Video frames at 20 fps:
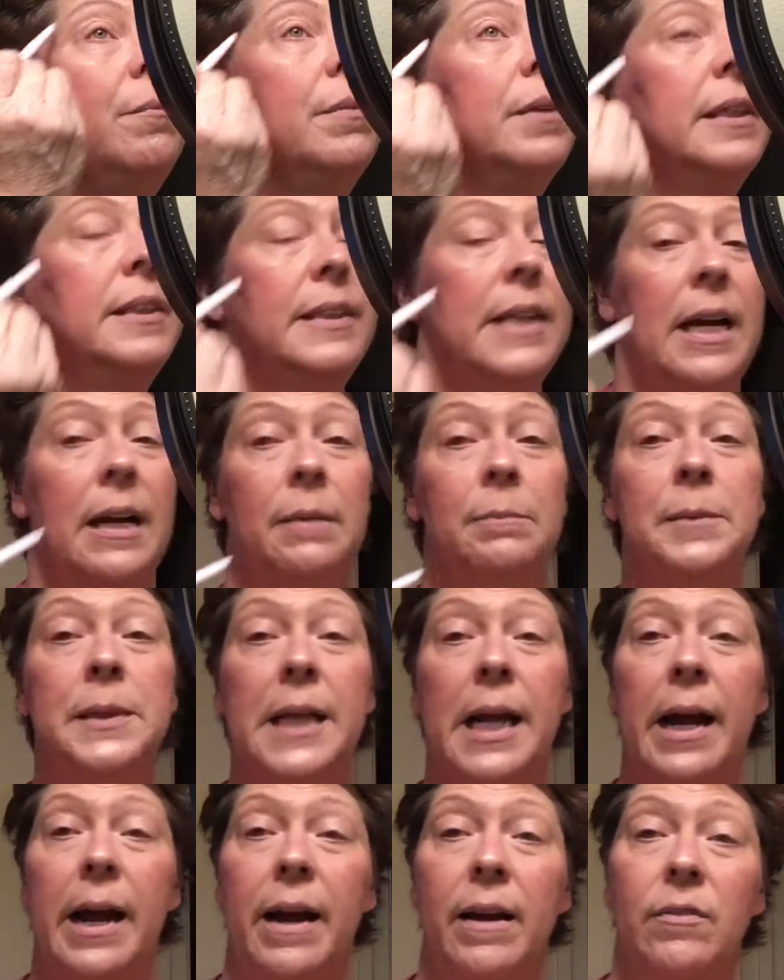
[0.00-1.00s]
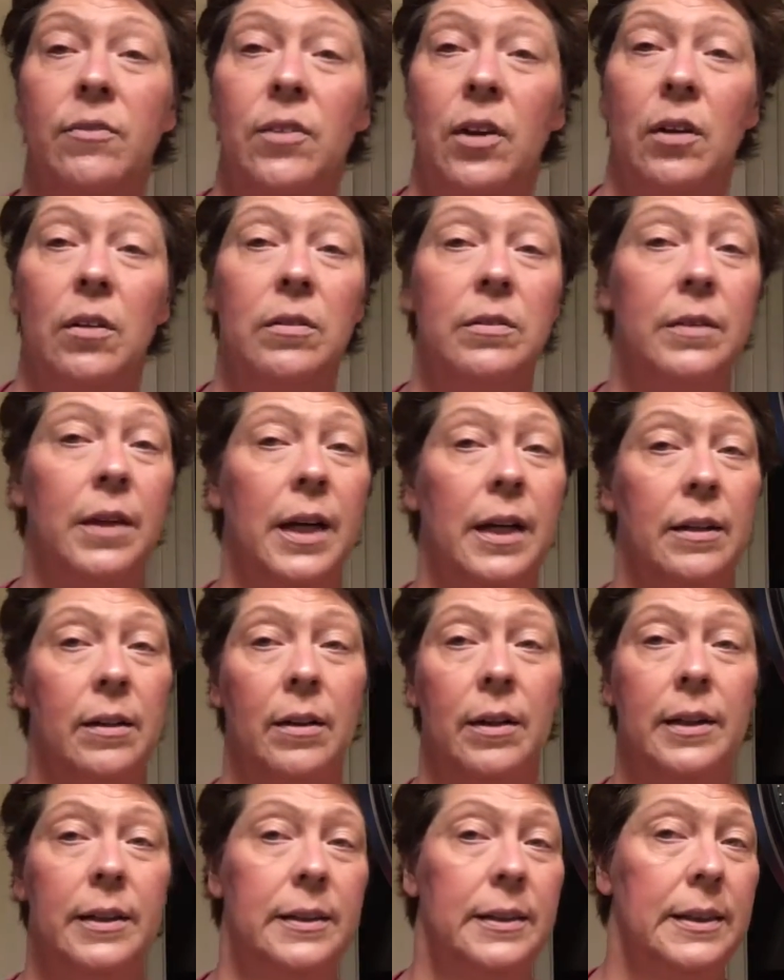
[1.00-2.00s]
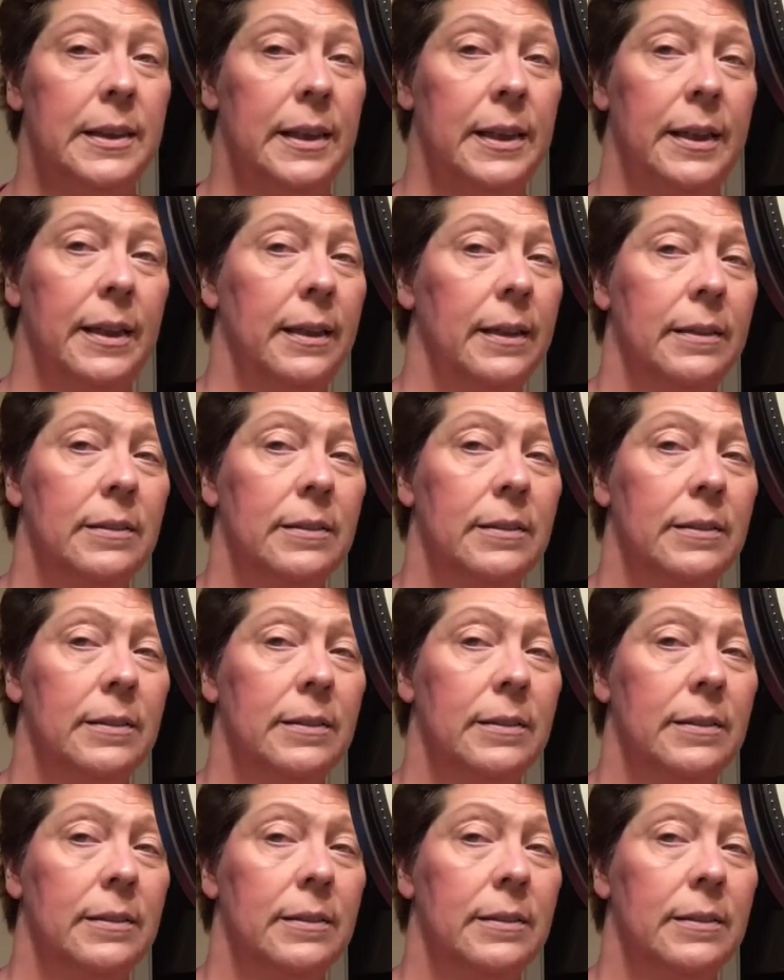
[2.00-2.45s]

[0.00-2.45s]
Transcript: The times I have gone kind of crazy,